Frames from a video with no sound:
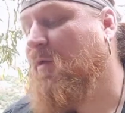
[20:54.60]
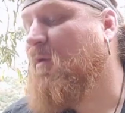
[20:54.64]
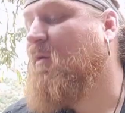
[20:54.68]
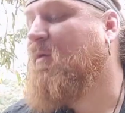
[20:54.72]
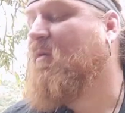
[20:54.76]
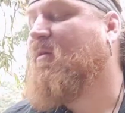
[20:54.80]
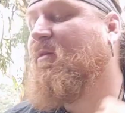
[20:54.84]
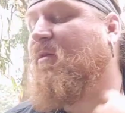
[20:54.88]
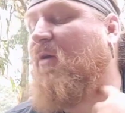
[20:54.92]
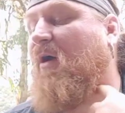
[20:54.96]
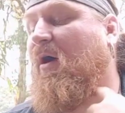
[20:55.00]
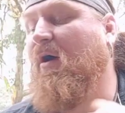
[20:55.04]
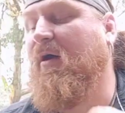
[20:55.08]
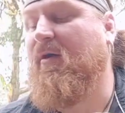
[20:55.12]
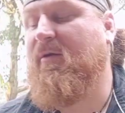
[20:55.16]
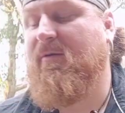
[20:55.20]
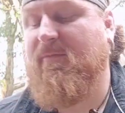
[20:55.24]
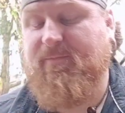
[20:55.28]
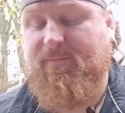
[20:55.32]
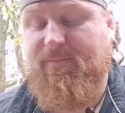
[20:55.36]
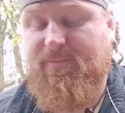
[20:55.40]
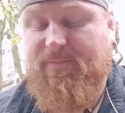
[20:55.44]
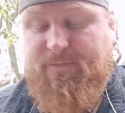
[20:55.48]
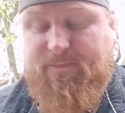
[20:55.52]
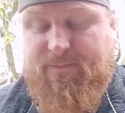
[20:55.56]
So
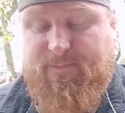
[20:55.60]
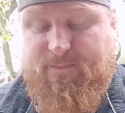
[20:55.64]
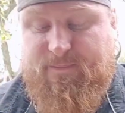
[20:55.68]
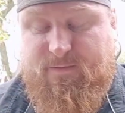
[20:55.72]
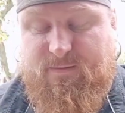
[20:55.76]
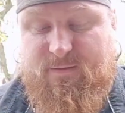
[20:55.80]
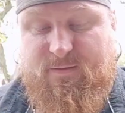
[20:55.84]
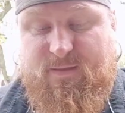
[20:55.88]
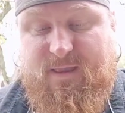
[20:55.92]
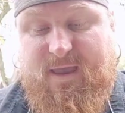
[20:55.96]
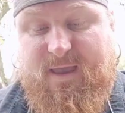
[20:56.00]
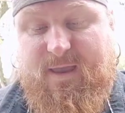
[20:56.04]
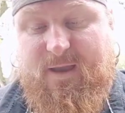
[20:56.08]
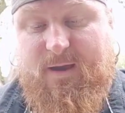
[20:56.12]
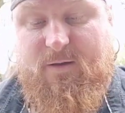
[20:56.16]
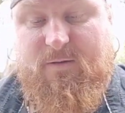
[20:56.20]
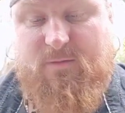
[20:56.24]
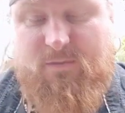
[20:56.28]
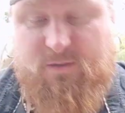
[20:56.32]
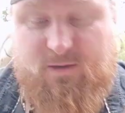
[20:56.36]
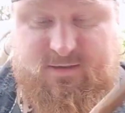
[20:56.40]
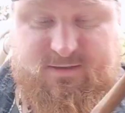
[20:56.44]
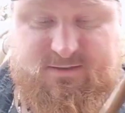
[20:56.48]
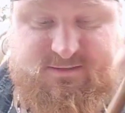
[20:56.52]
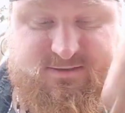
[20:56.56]
now,
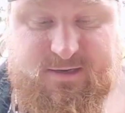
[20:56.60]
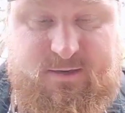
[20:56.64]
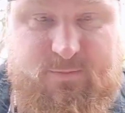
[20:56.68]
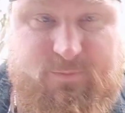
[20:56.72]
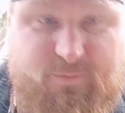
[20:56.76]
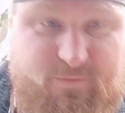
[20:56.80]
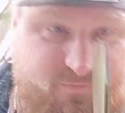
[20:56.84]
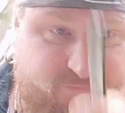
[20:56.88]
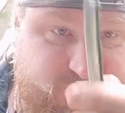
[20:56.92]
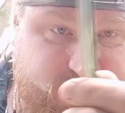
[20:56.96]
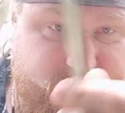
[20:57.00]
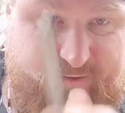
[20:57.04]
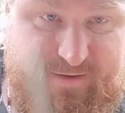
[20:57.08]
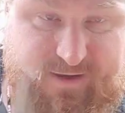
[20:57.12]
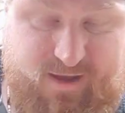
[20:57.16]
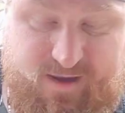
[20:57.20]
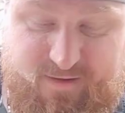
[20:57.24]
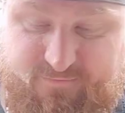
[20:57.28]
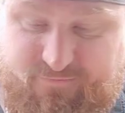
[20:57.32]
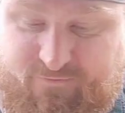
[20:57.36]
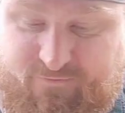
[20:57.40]
like I said, I prefer the cuff